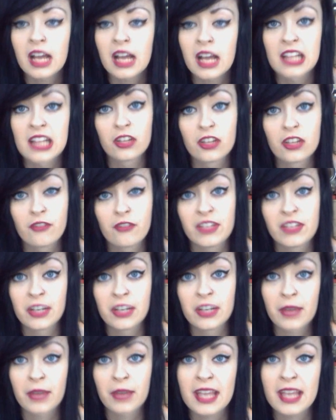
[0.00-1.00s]
I love
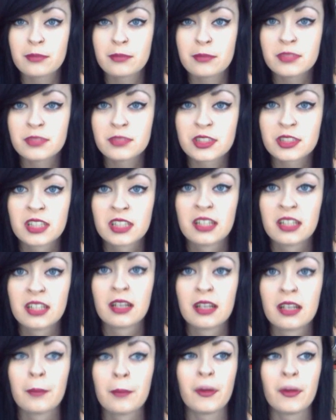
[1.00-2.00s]
video games.
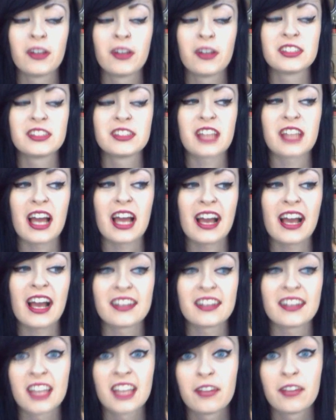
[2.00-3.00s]
But I
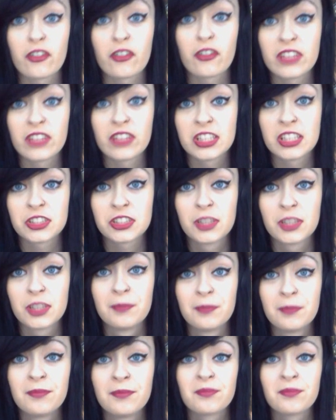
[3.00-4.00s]
hardly ever finish
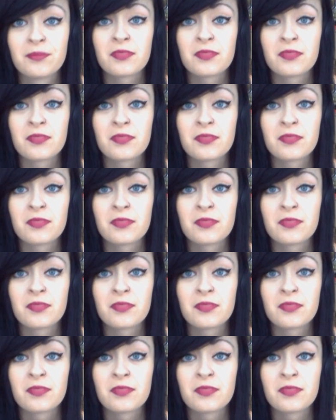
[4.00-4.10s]
them.